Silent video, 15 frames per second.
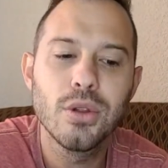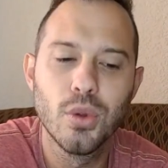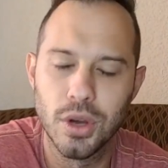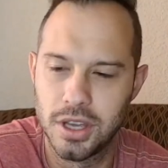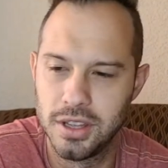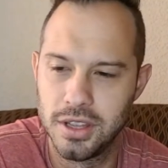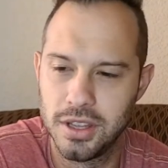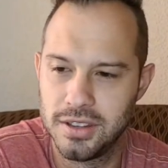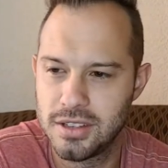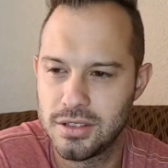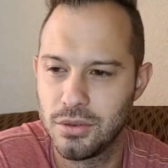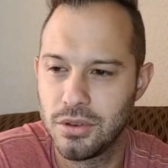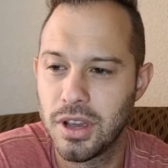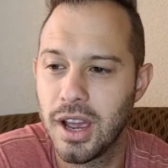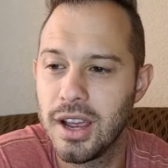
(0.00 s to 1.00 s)
how to look at
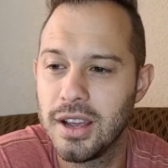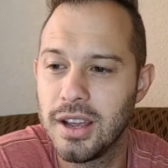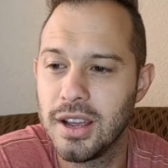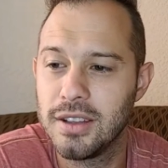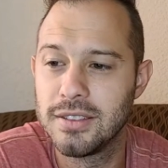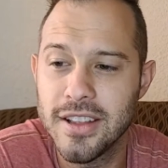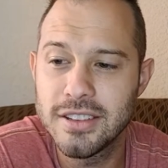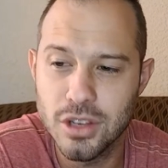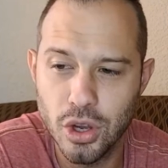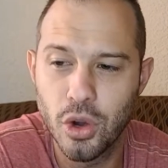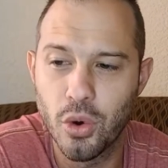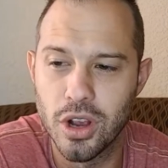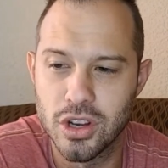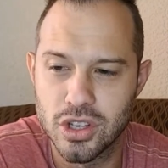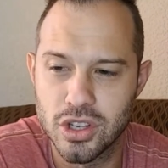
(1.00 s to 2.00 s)
this? Okay, that, that's a
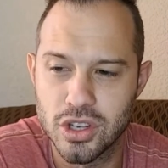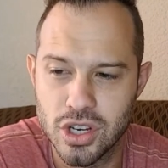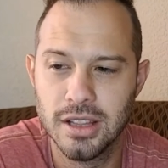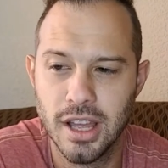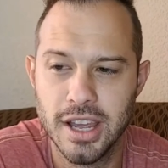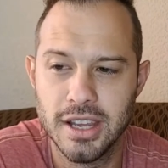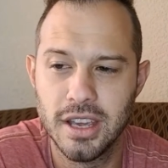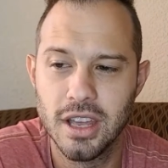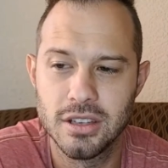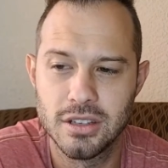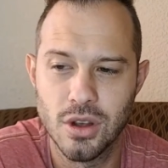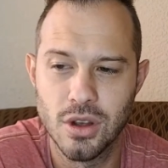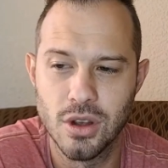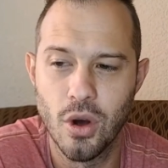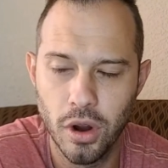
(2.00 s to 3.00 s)
good question. I like it.
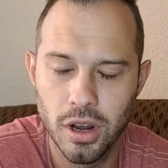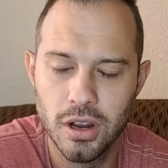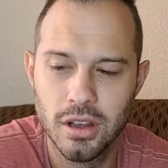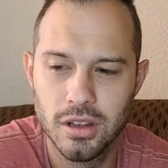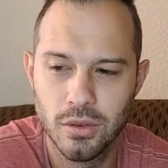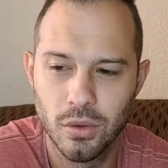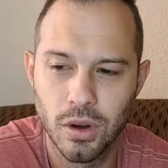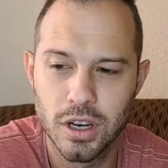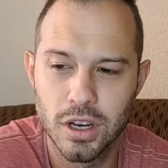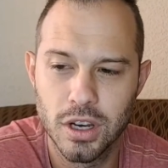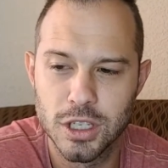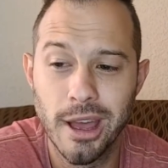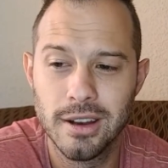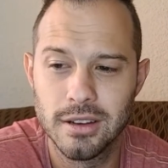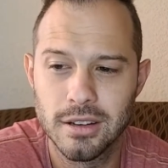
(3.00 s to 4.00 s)
So we're gonna we're gonna
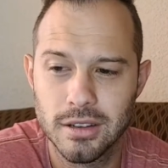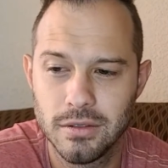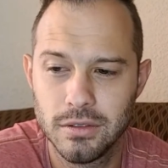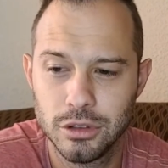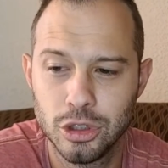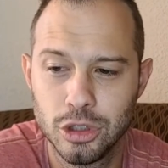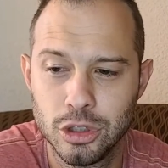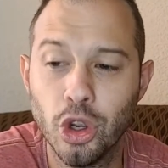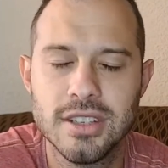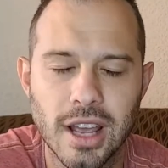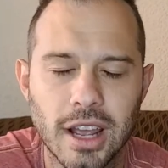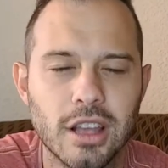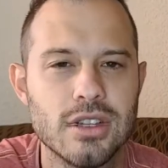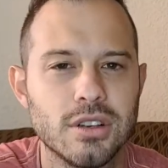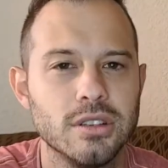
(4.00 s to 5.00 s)
spend 30
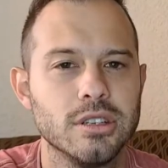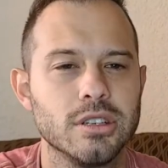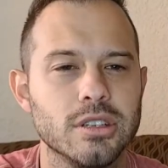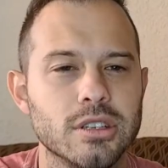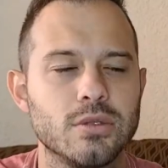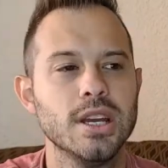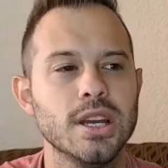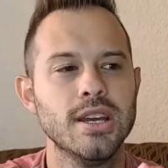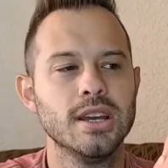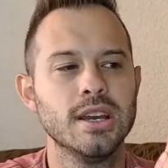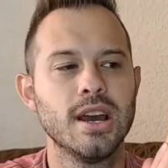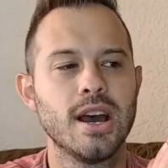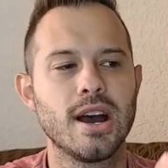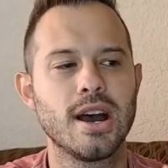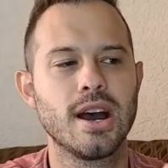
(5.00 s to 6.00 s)
seconds on this one.
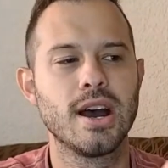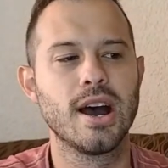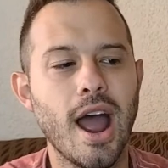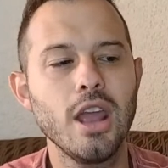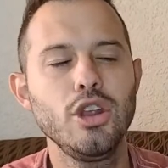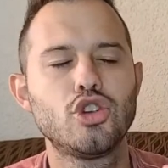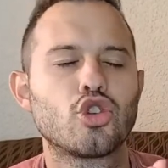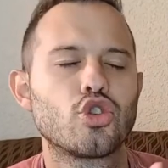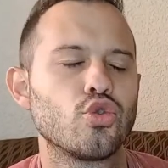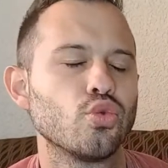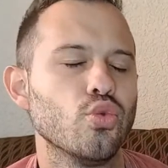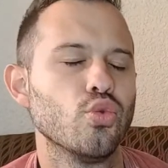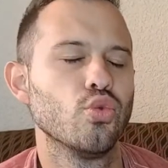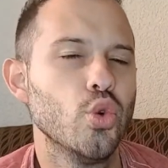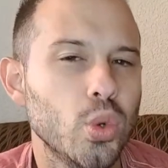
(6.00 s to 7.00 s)
I
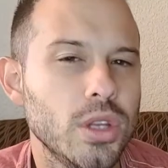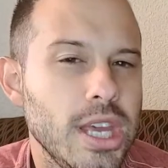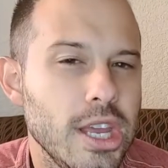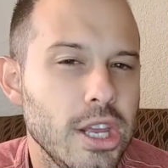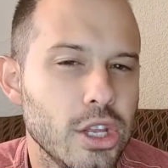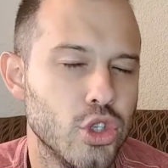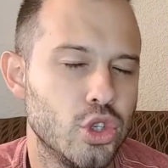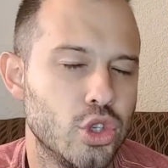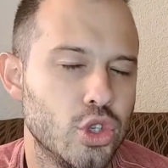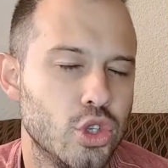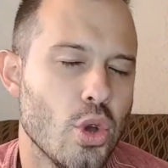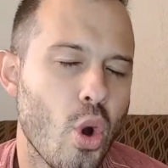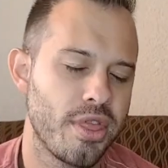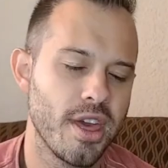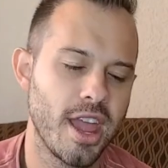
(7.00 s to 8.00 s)
truly
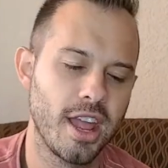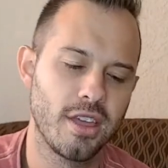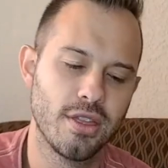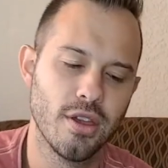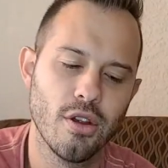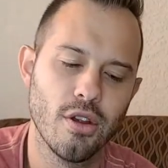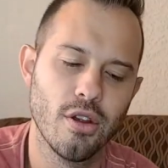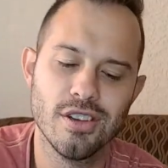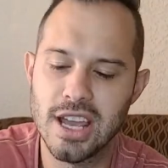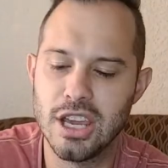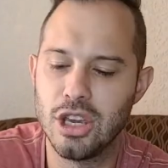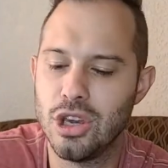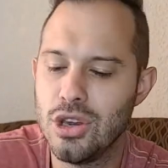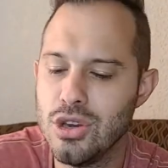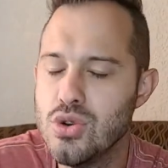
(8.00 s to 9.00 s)
don't think there is a
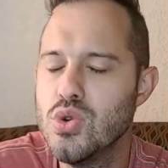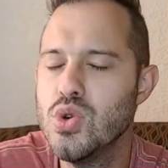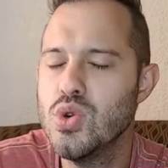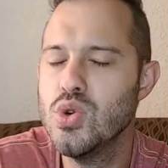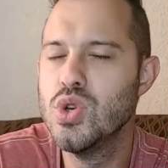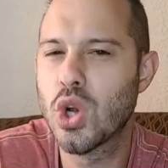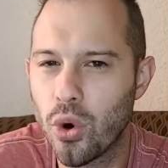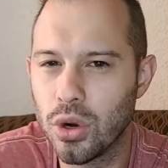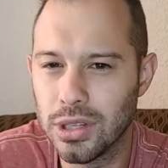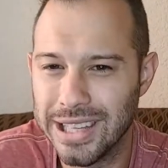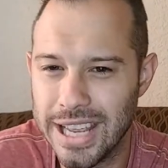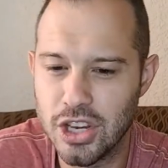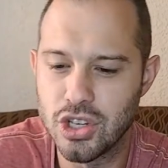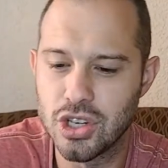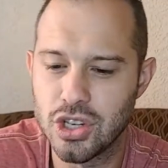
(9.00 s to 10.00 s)
huge
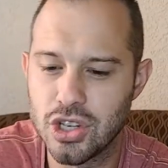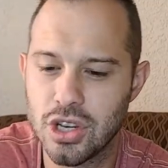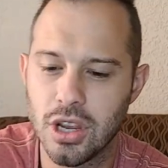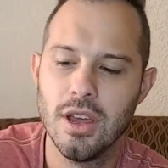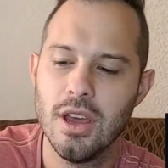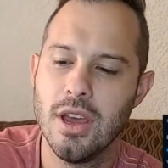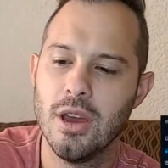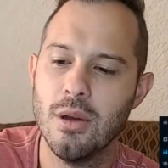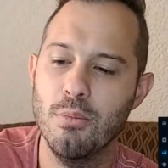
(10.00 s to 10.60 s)
correlation